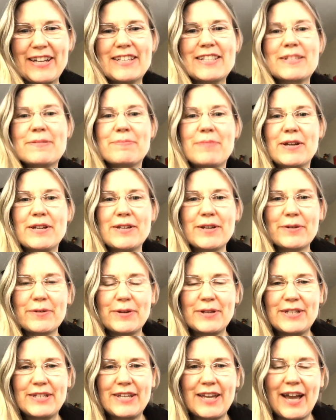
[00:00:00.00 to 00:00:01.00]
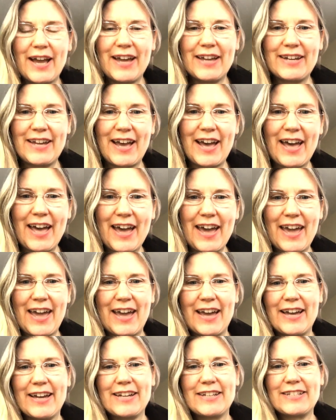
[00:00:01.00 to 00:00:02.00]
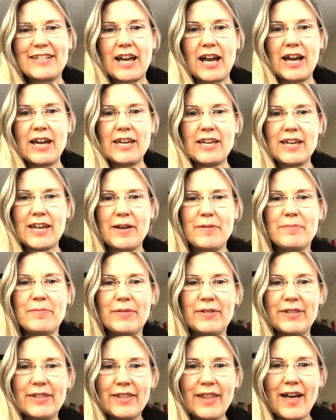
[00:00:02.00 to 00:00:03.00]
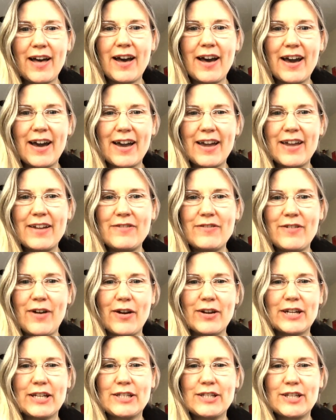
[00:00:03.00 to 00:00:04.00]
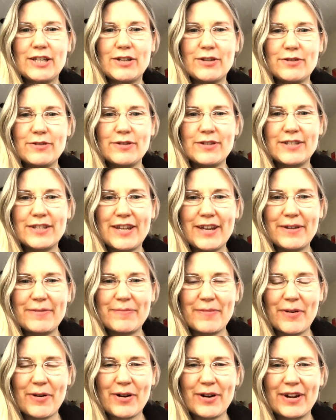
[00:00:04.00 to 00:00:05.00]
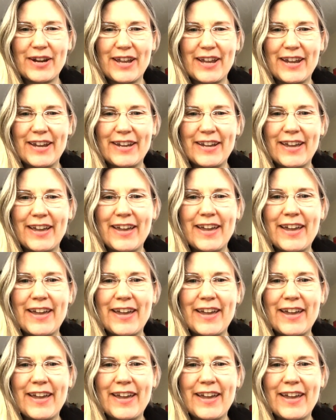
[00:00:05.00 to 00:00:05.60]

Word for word: It's Brenda Quintana, and I am live on a Tuesday morning.